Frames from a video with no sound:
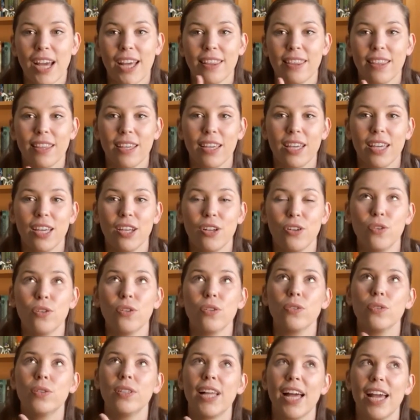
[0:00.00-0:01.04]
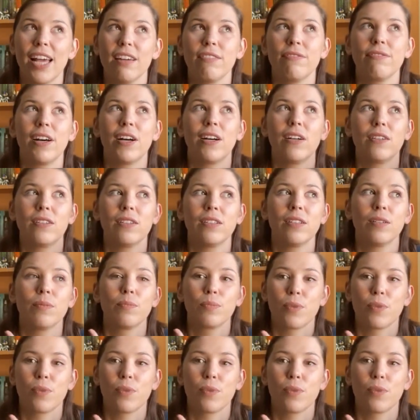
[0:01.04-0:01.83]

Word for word: at the inaugural AFL